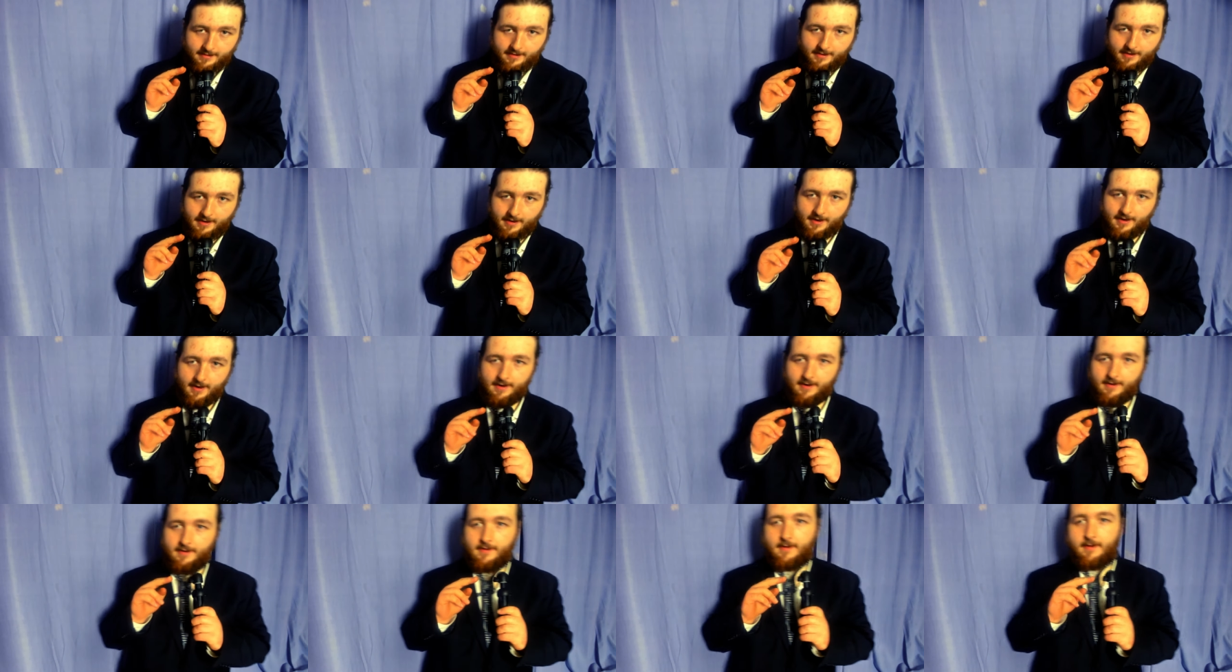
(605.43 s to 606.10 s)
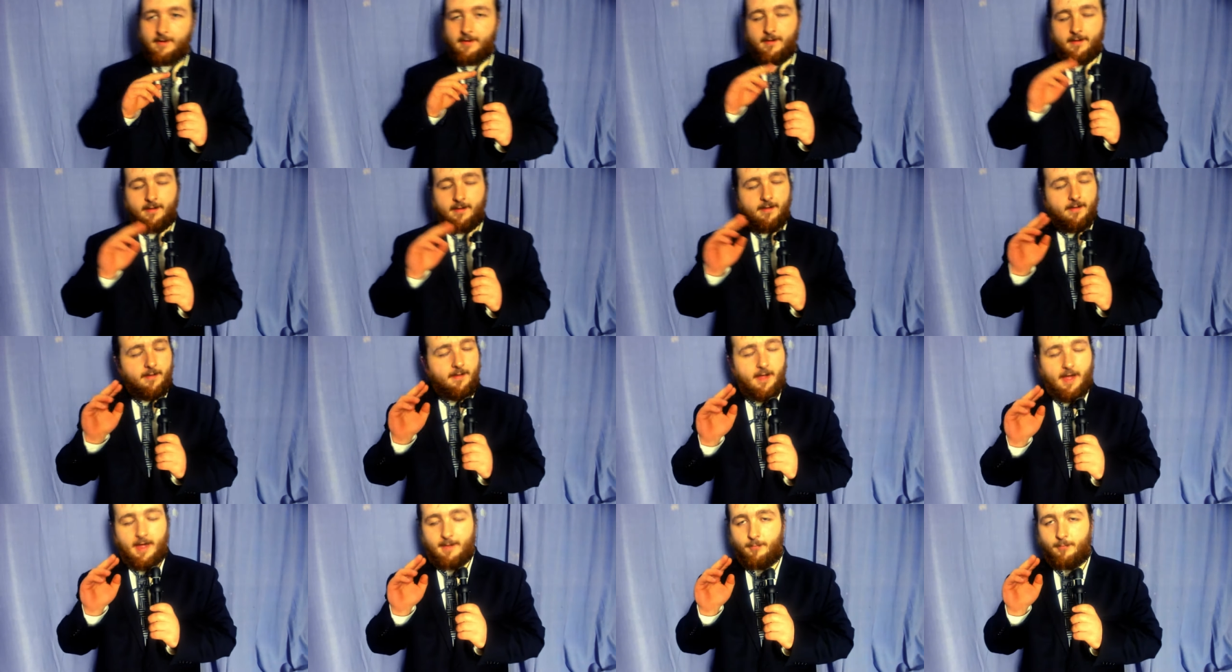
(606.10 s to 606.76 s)
Uh,
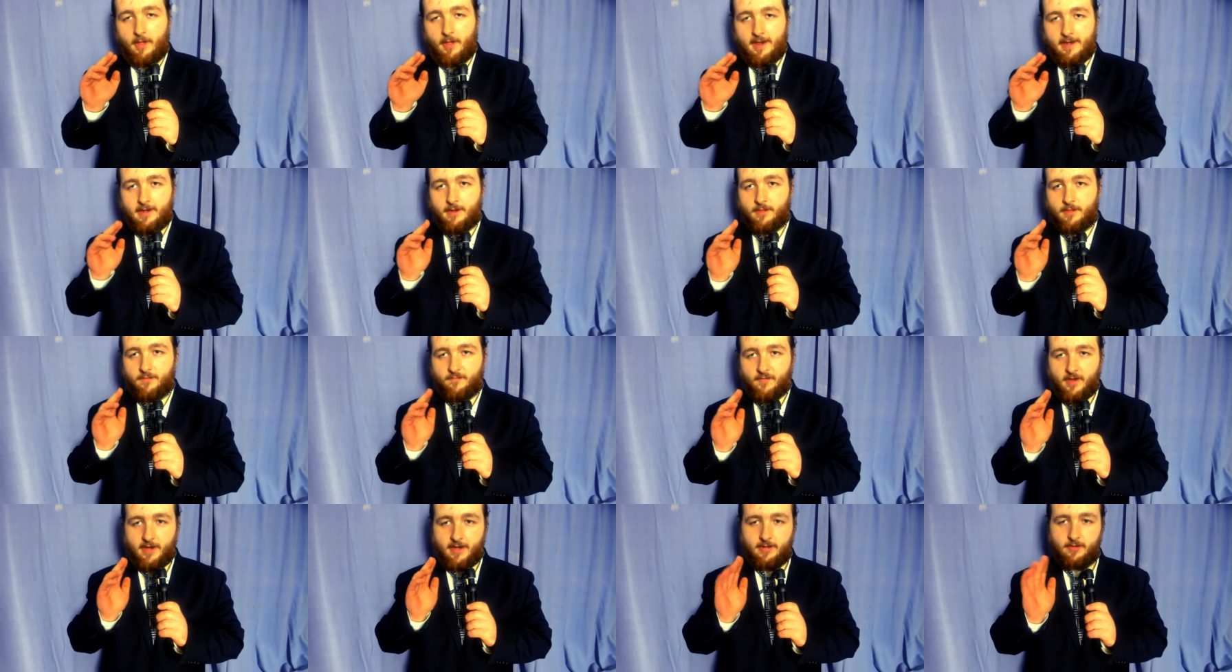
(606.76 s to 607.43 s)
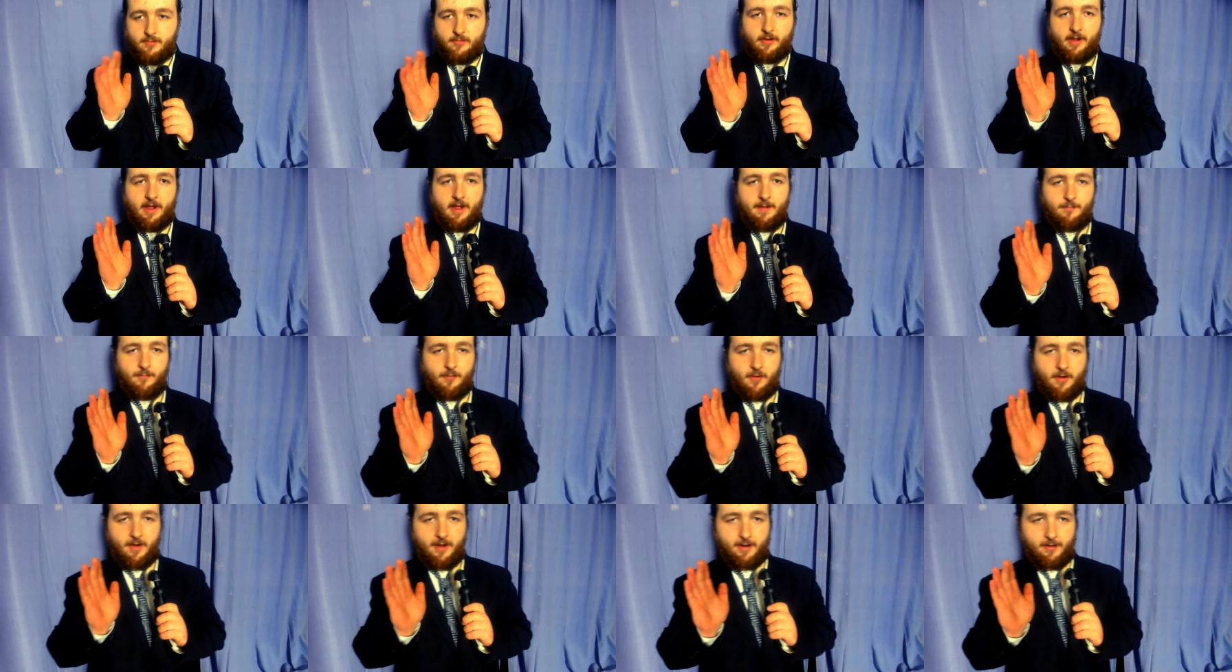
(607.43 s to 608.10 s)
I'm playing this video
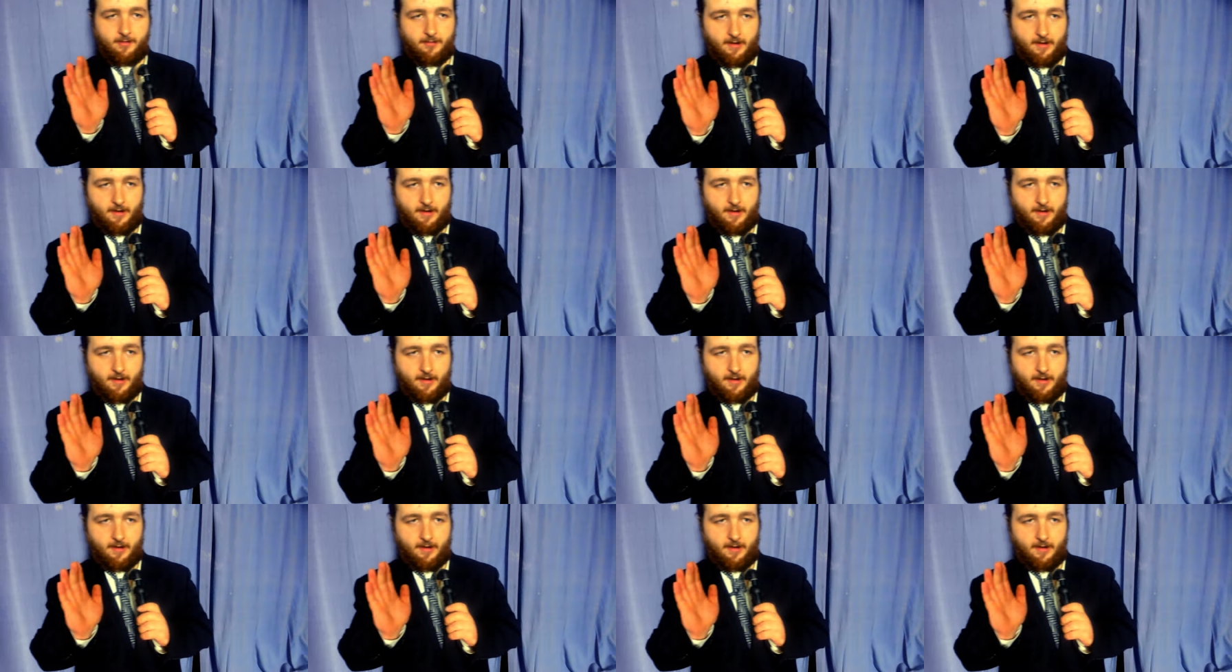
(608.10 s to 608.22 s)
game, right?